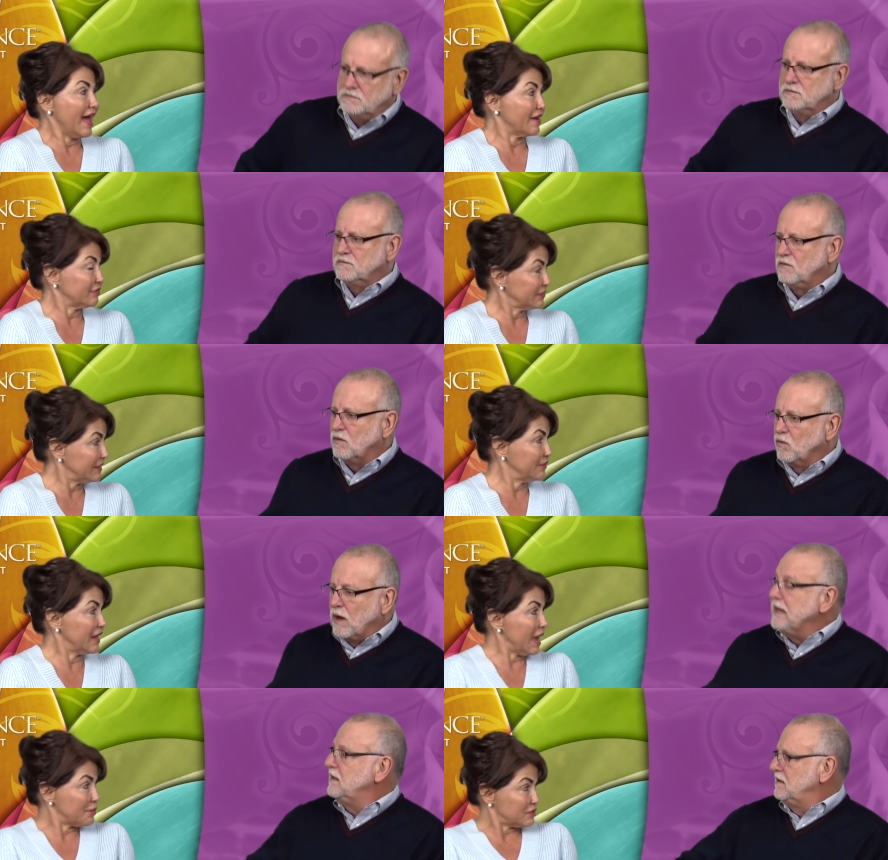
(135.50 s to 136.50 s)
Speaker 1: have,
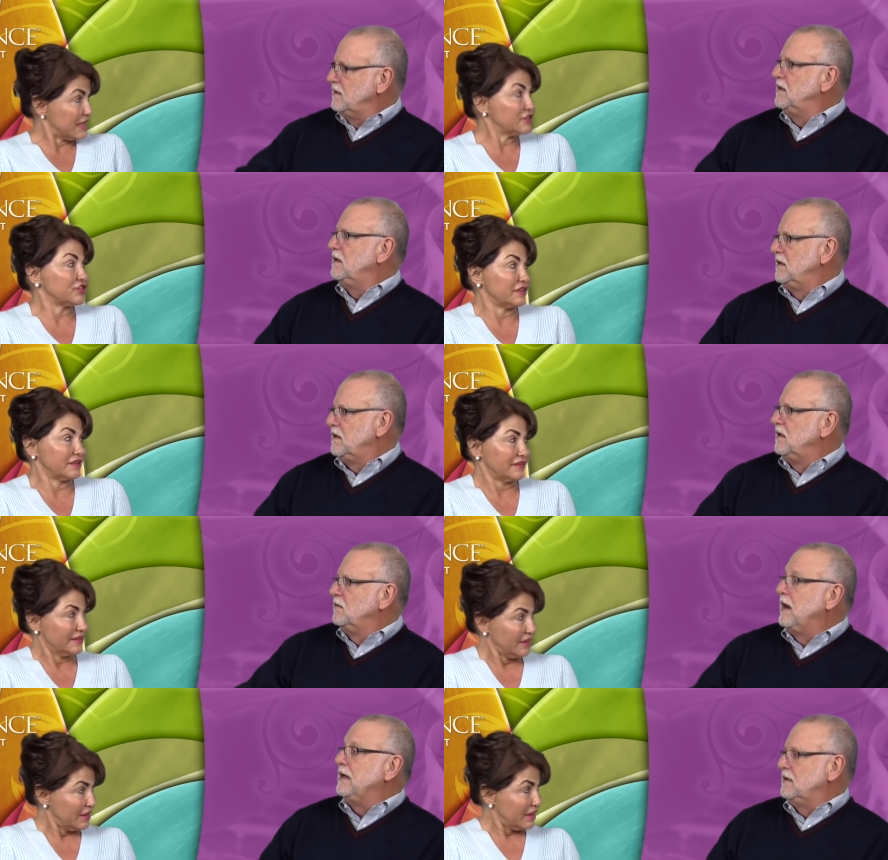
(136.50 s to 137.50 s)
even right. hypertension.
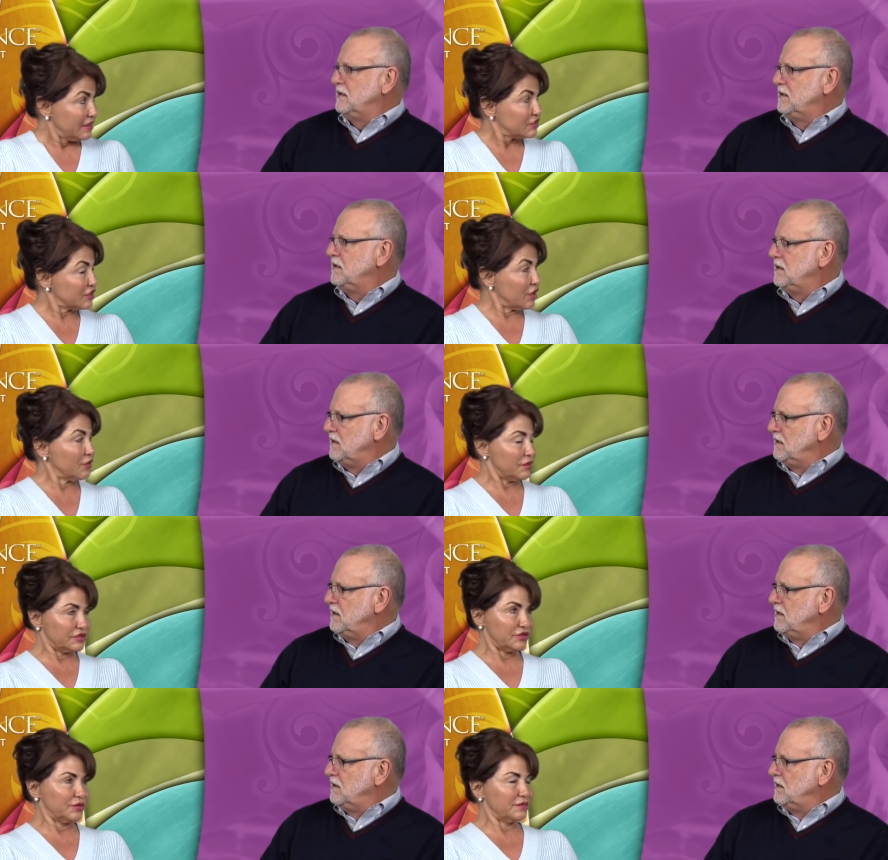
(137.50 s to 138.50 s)
Right. So
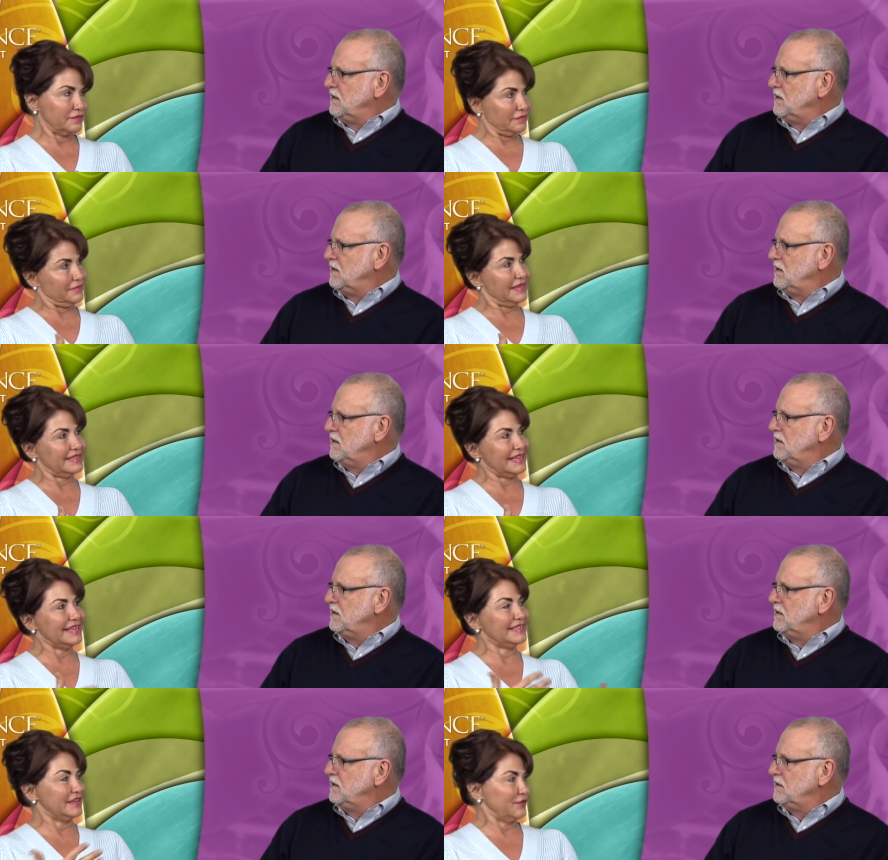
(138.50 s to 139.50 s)
so it's
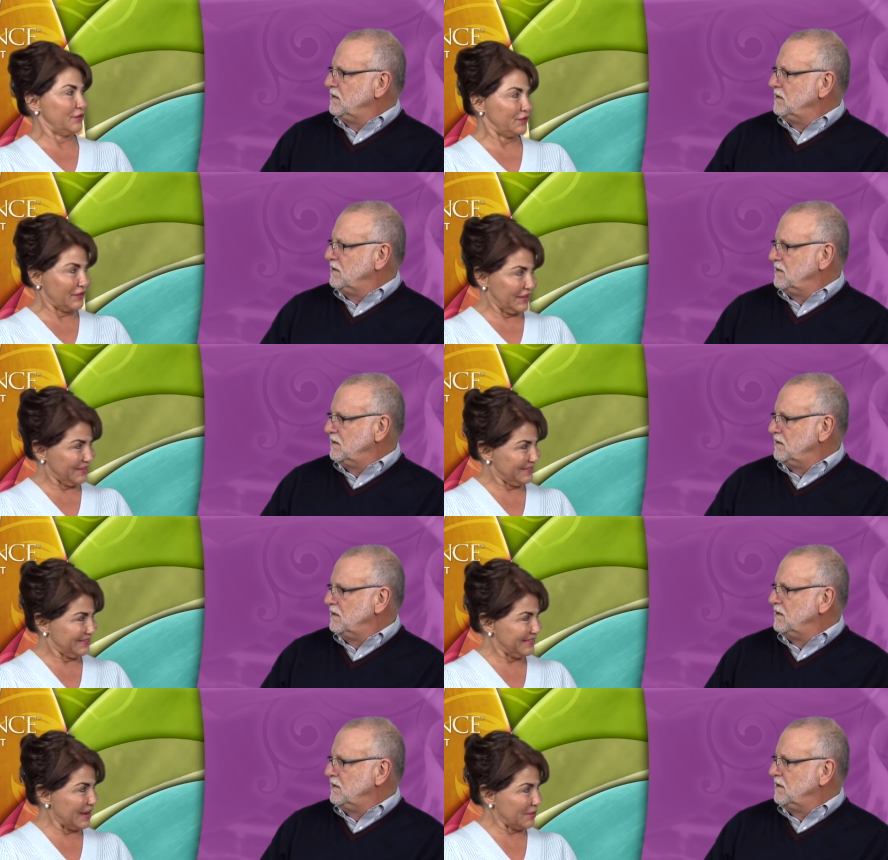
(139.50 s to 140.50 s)
easy to fulfill
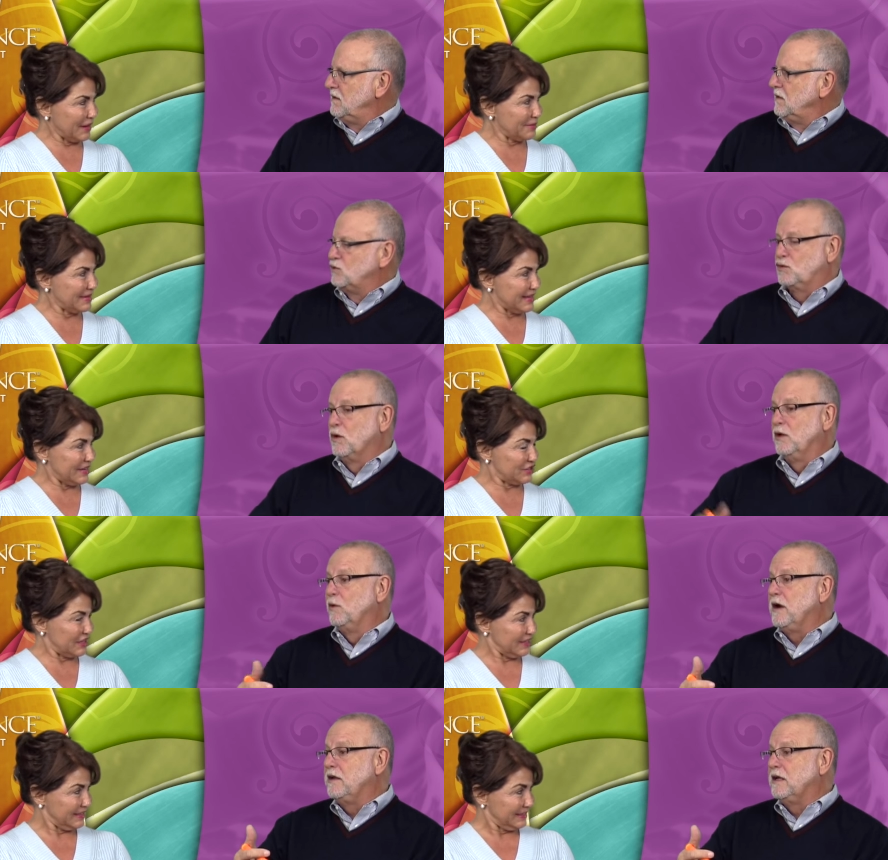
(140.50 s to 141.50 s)
that recommendation. So it's
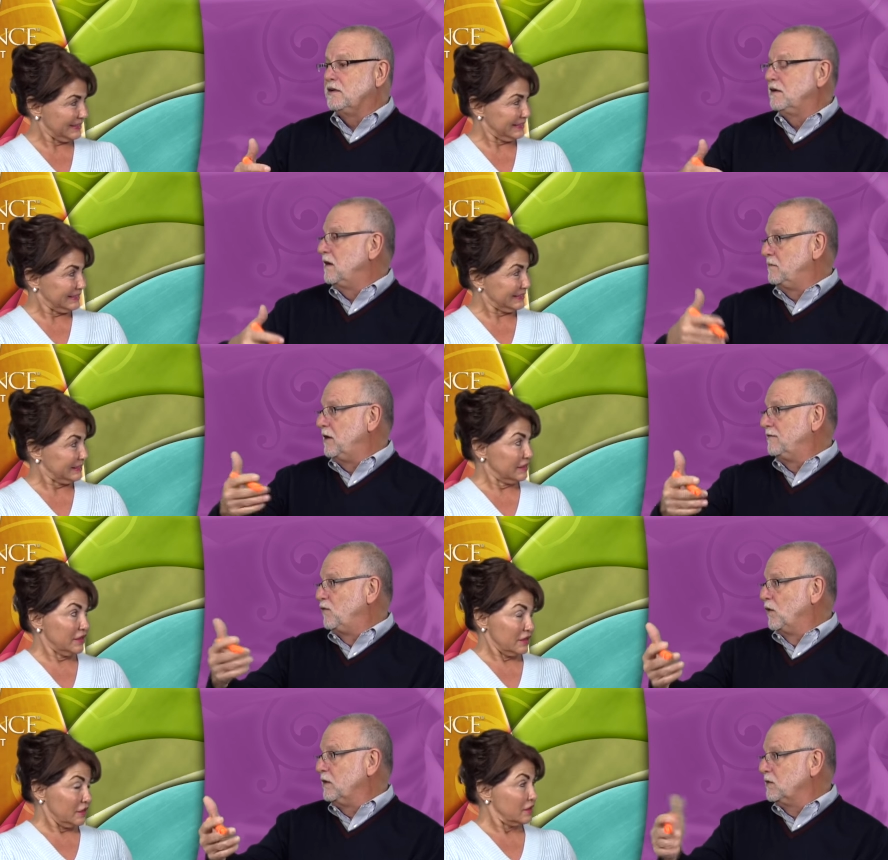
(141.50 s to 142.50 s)
really rare
Speaker 2: to get to above
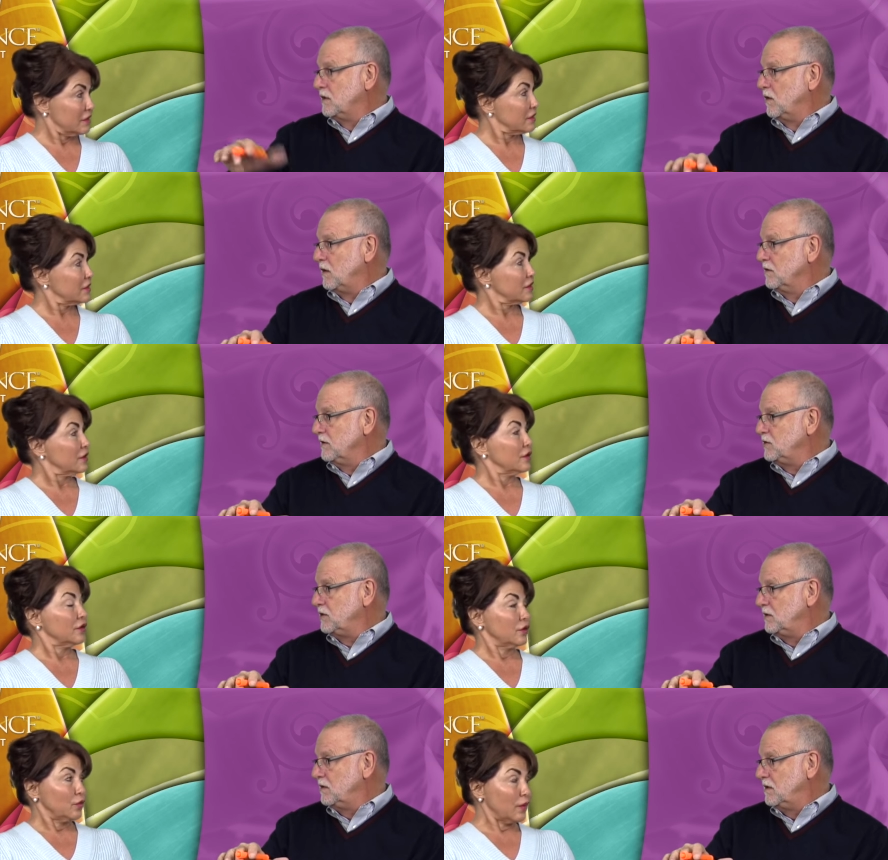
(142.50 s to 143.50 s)
40 with no other
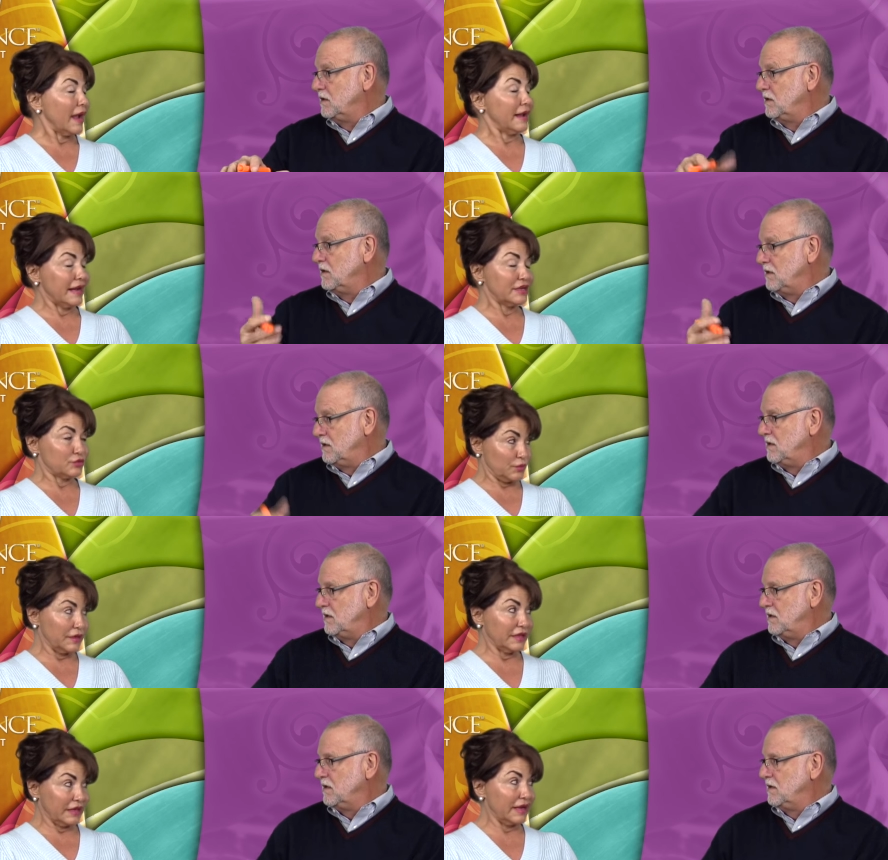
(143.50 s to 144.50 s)
issue.
Speaker 1: Right, and it's
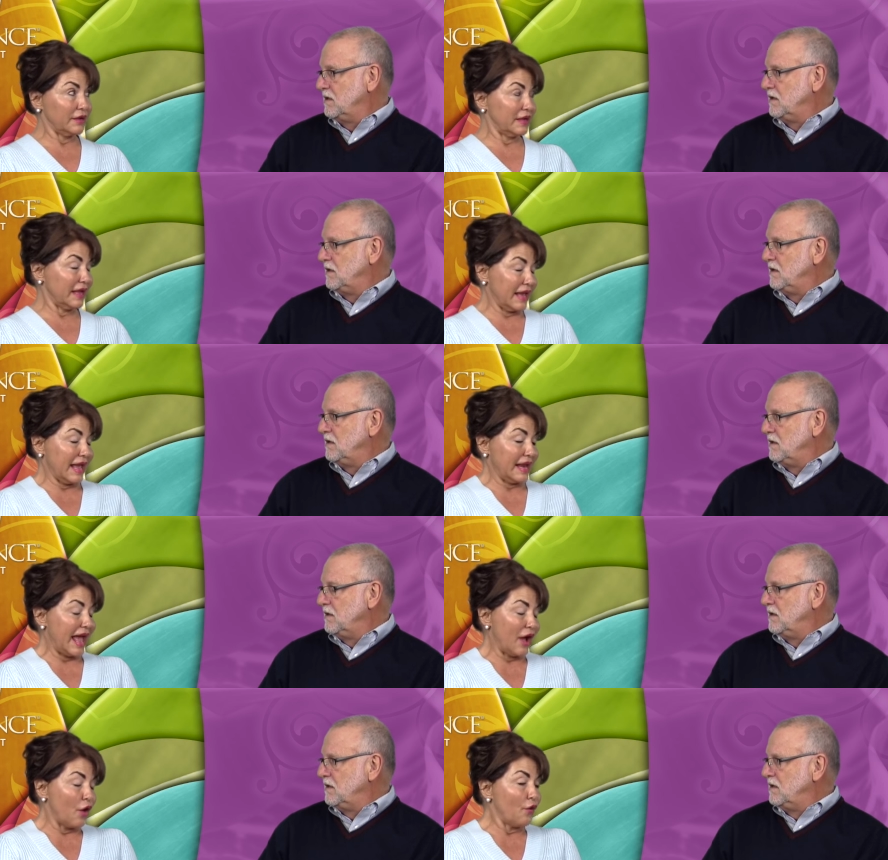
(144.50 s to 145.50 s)
really and,
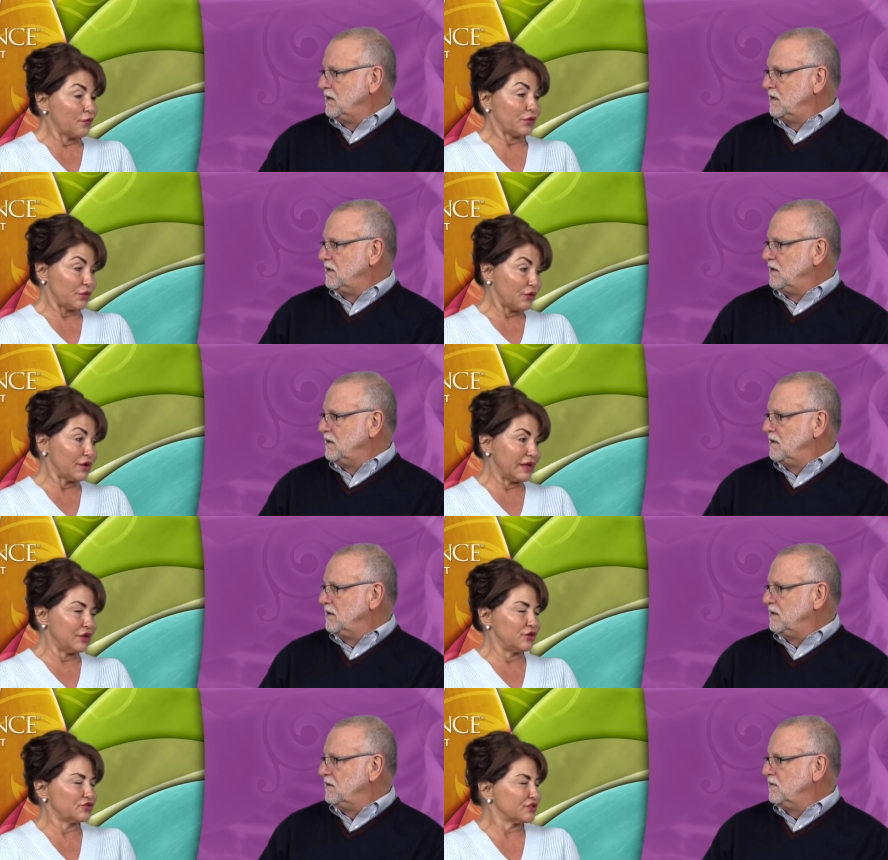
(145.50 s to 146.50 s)
over 30
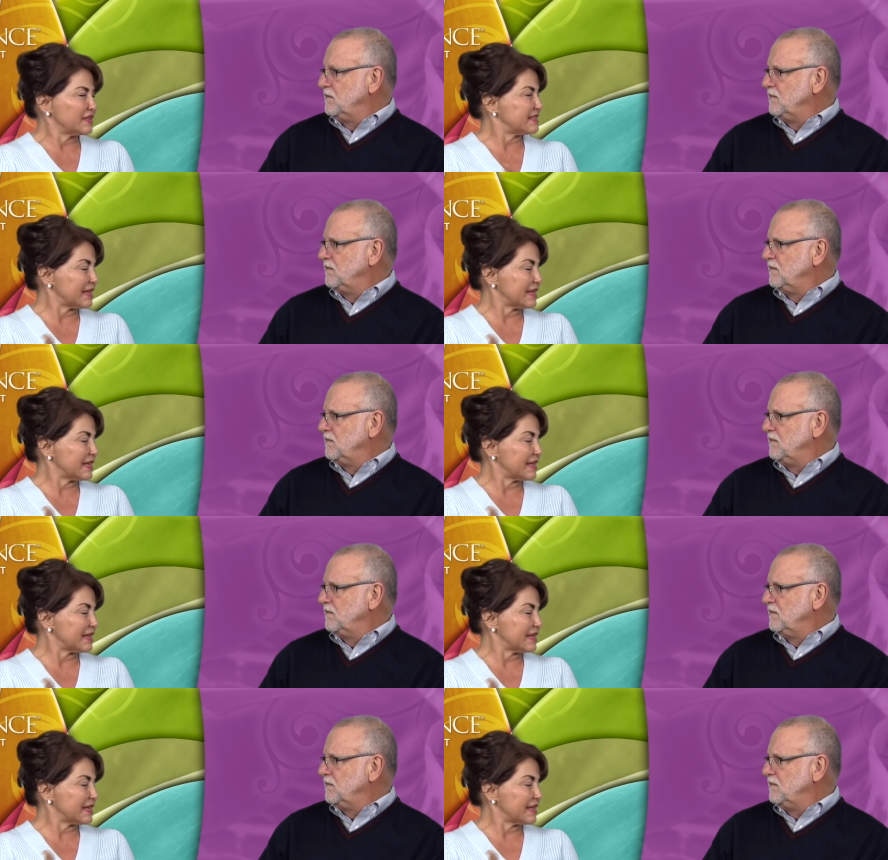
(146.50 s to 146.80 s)
usually